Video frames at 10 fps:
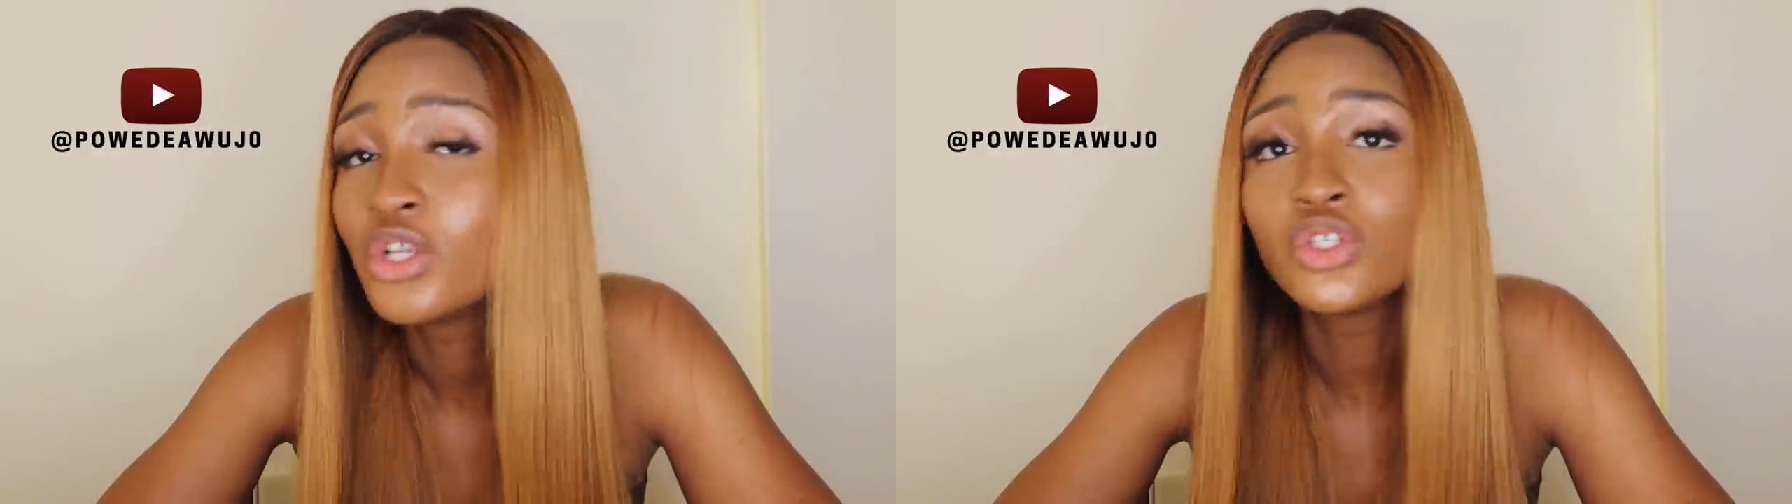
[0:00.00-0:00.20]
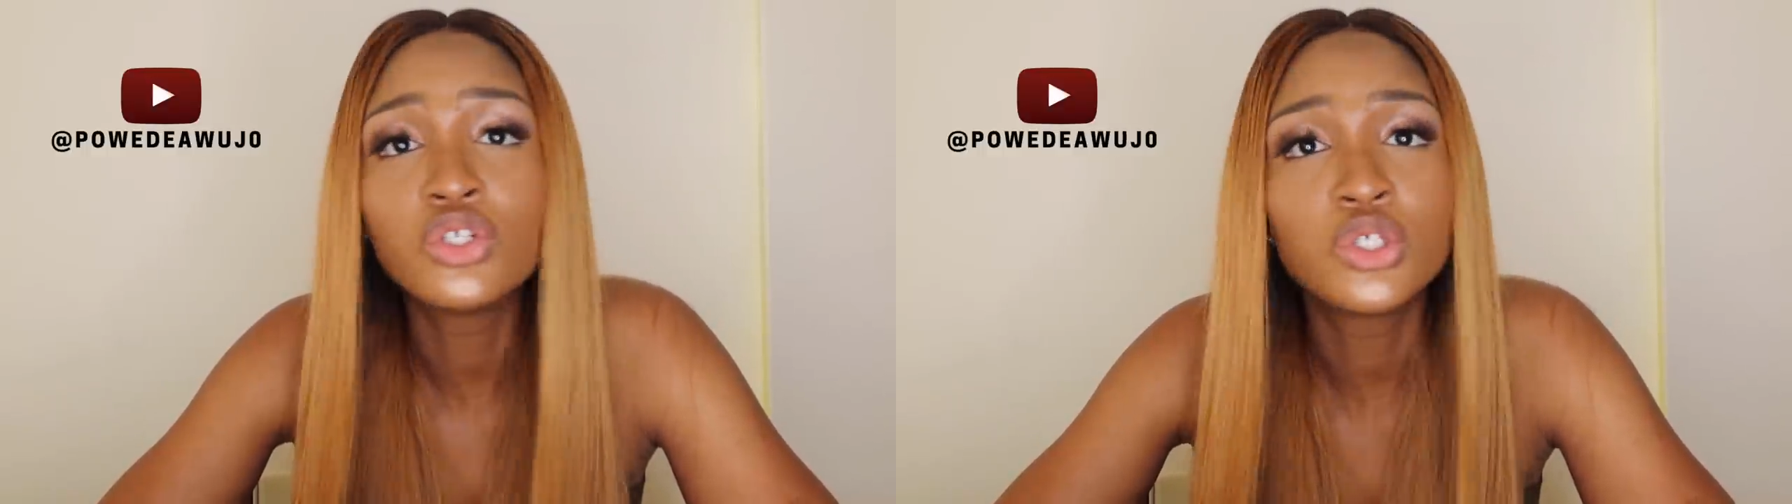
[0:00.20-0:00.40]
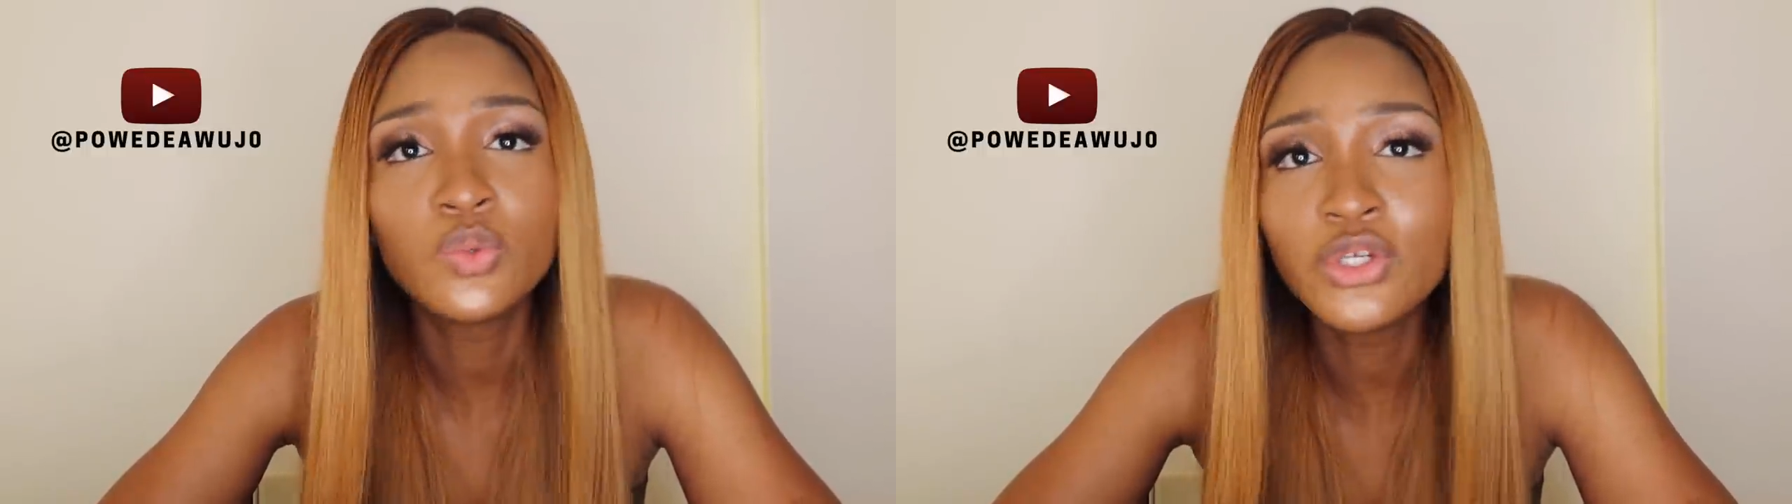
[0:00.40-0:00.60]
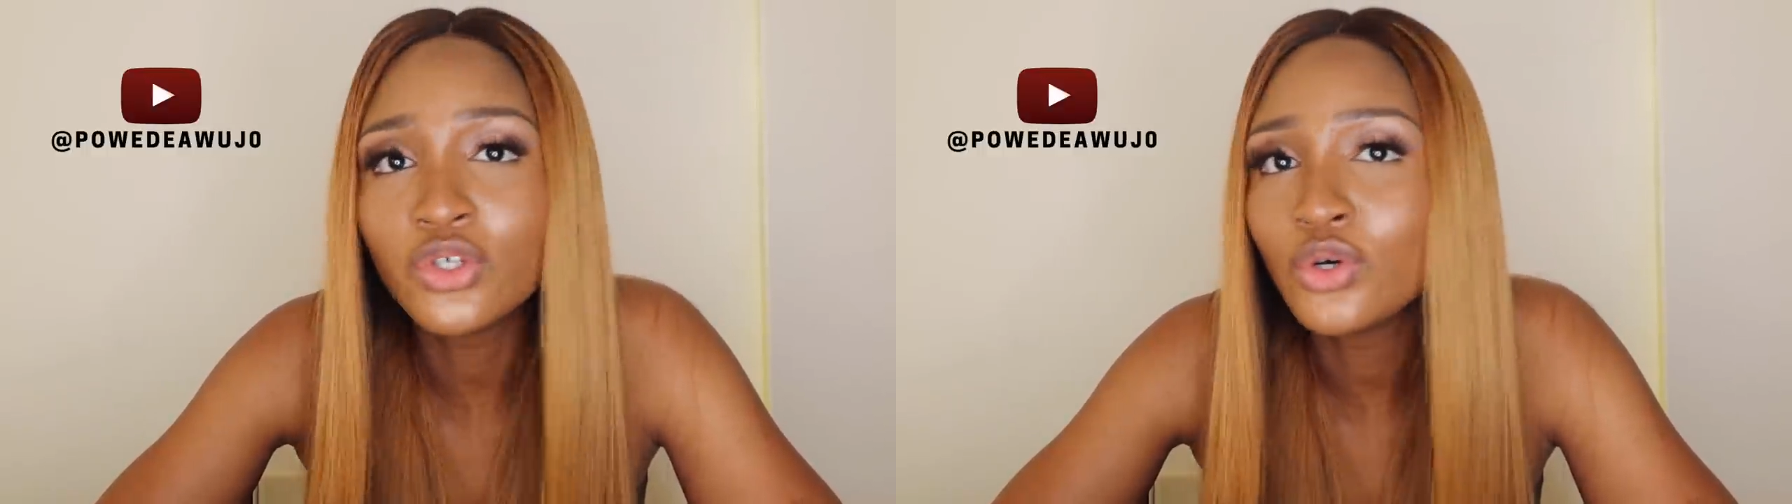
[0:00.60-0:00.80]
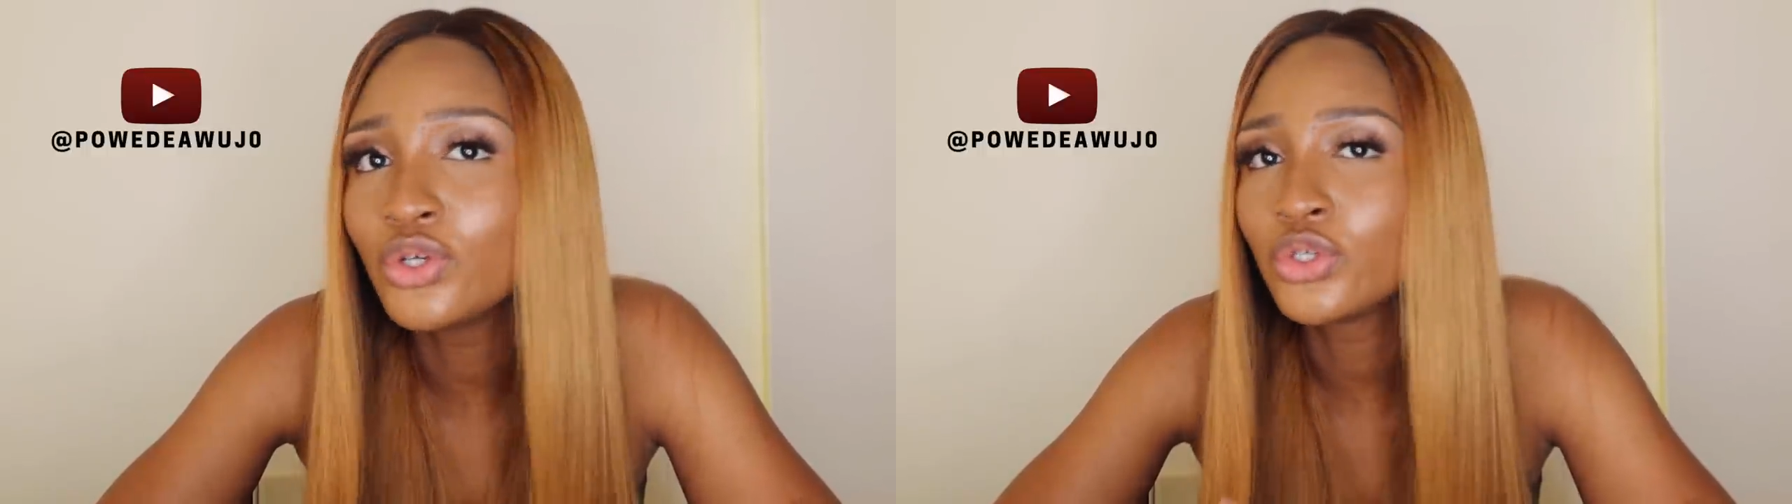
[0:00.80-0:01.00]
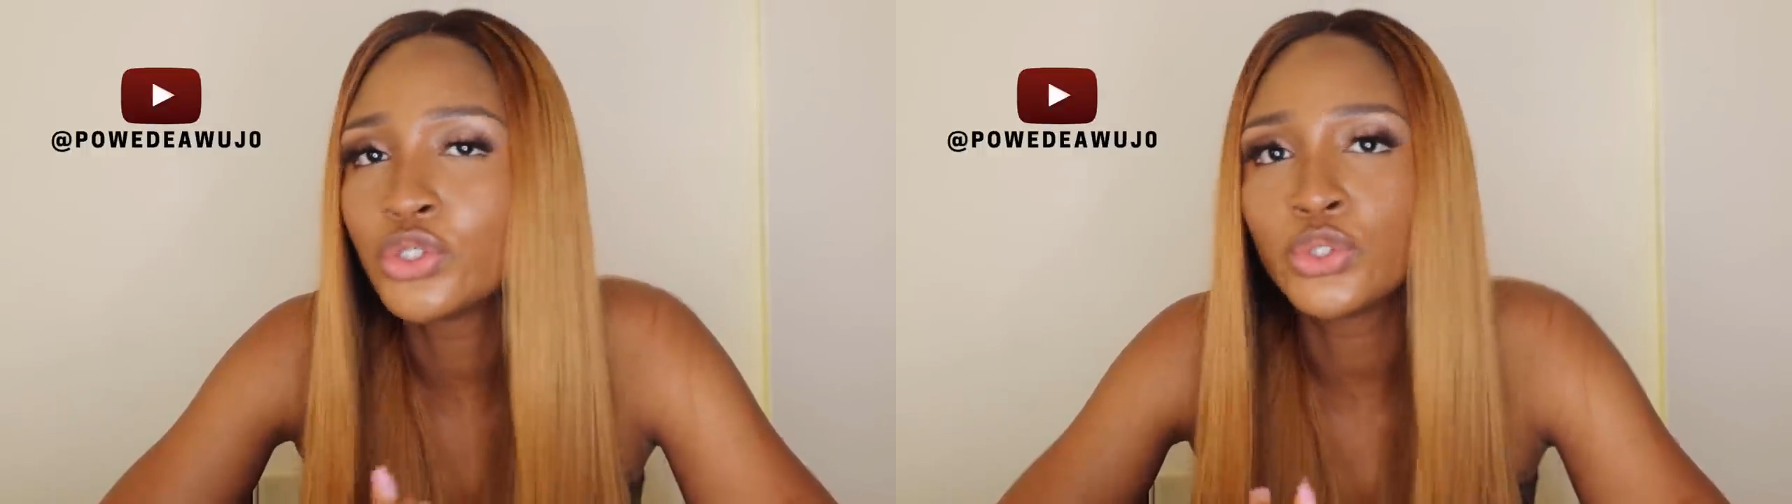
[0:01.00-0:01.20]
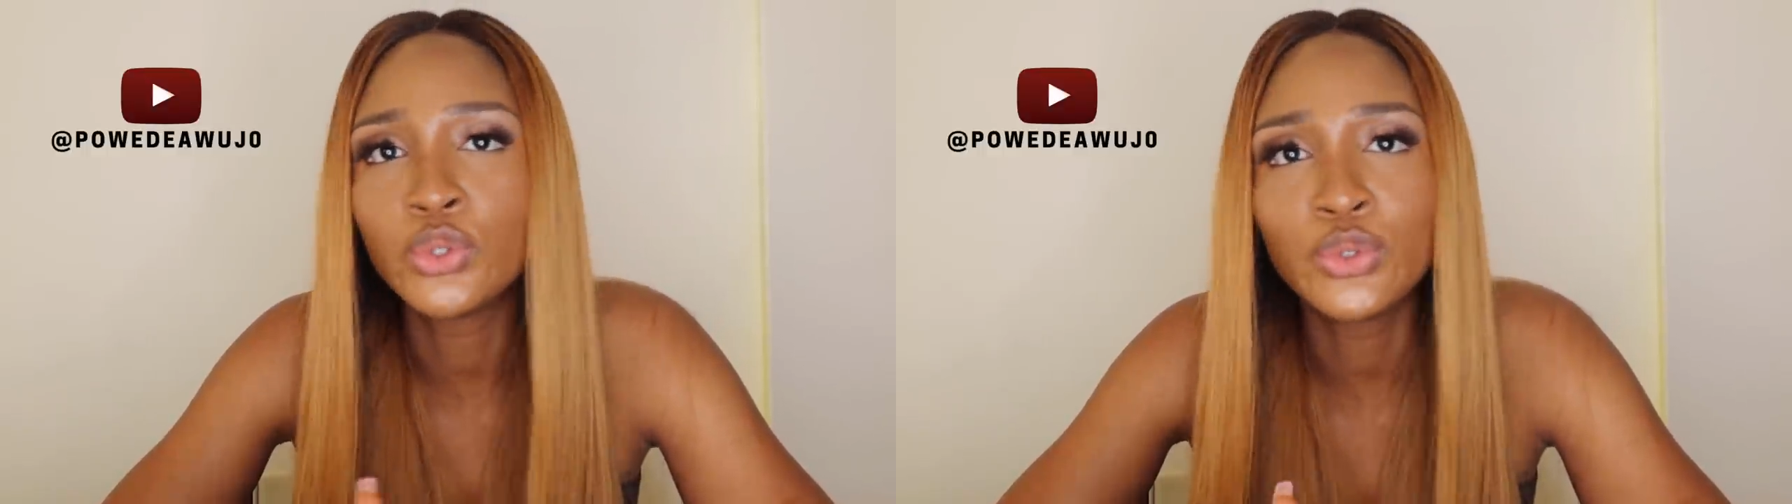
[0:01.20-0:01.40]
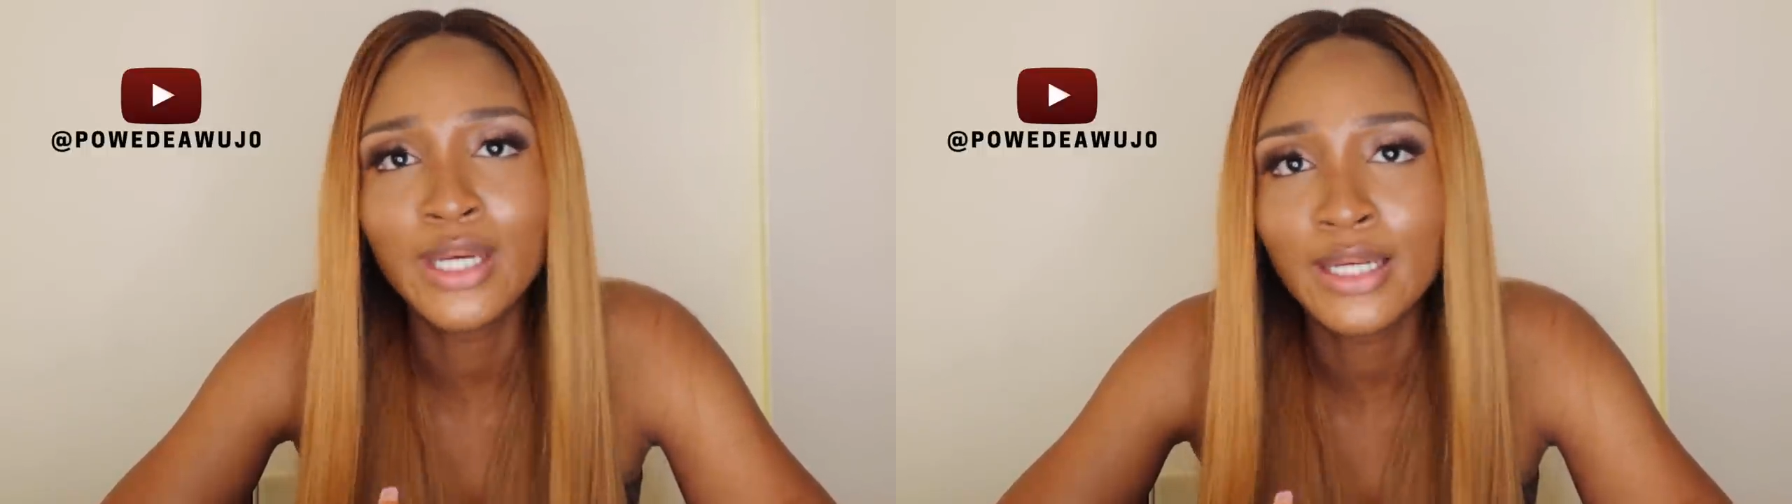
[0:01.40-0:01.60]
So switch all your
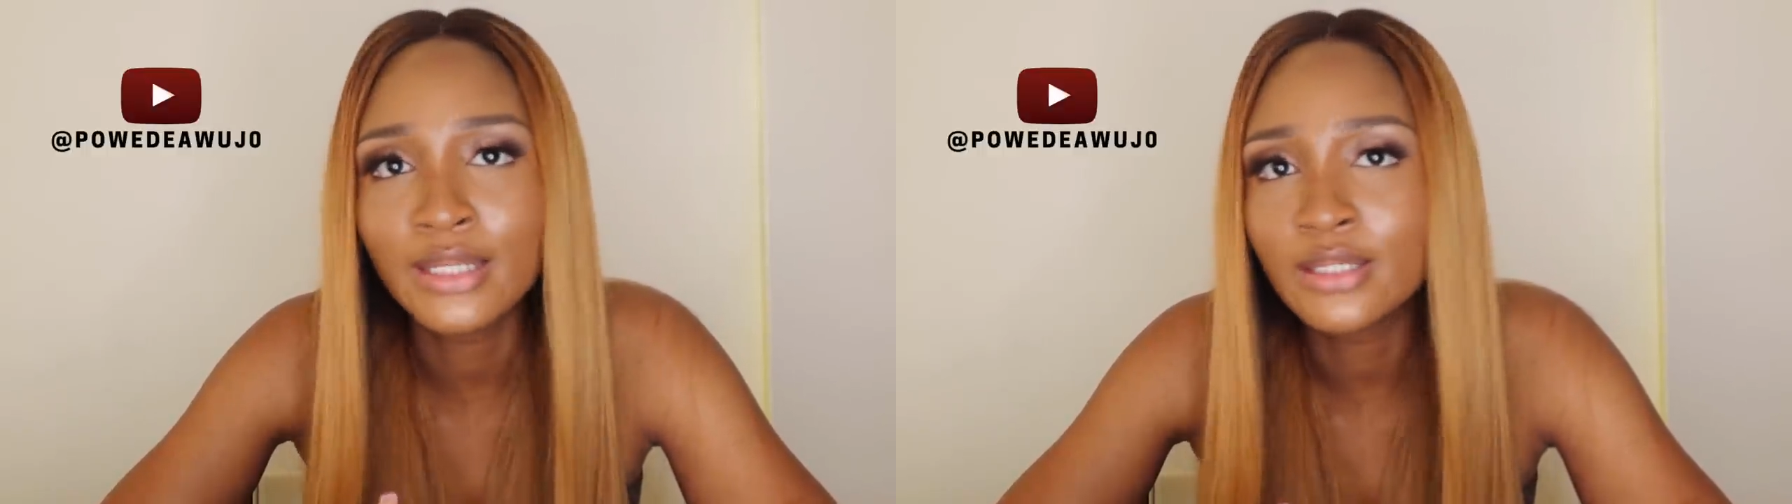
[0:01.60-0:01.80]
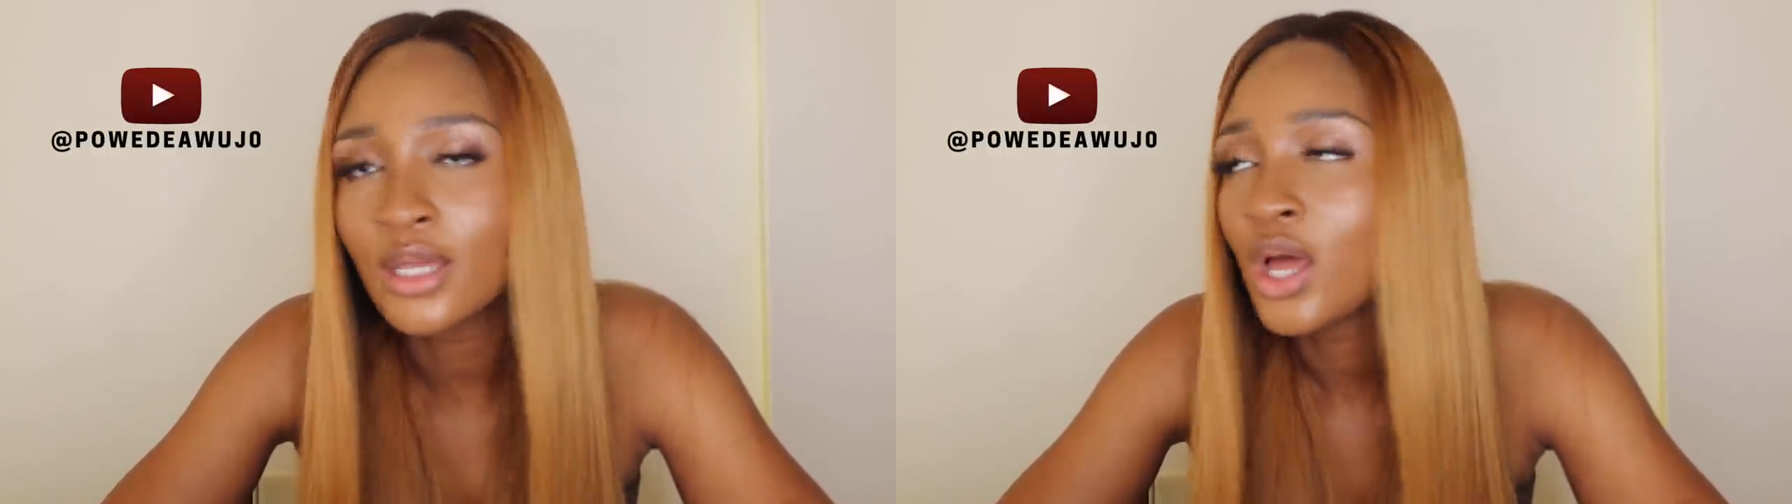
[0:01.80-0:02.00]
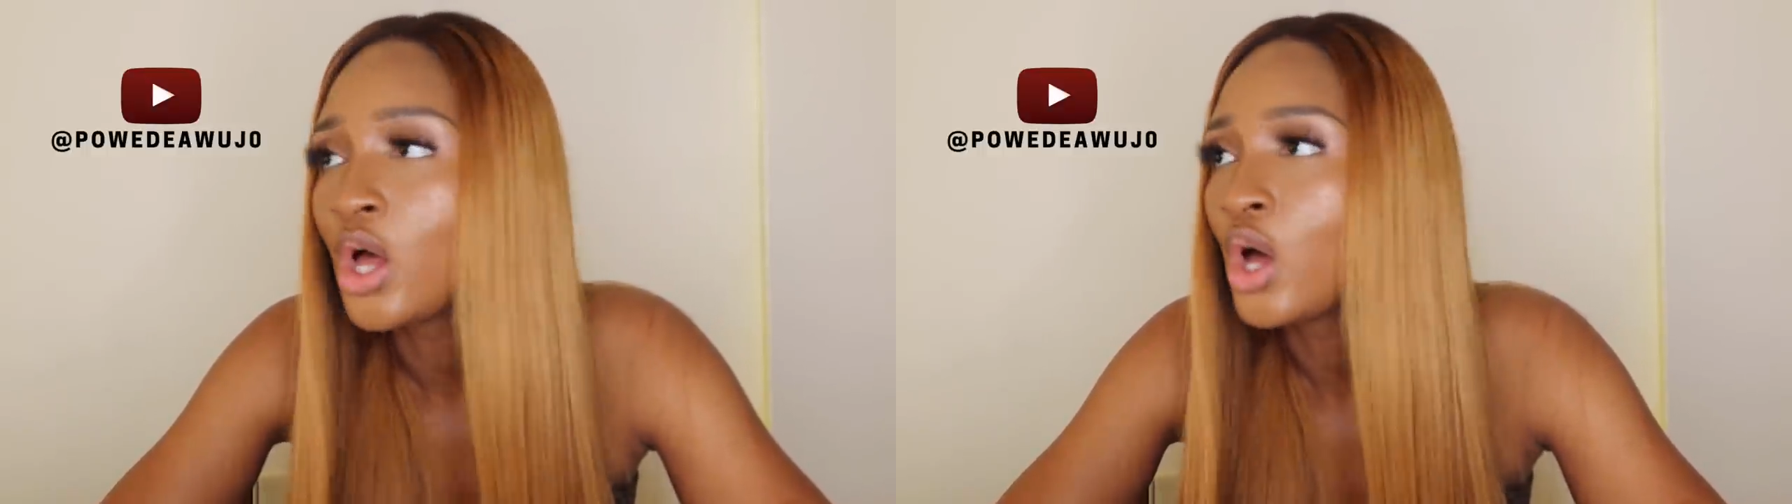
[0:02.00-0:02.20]
sodas,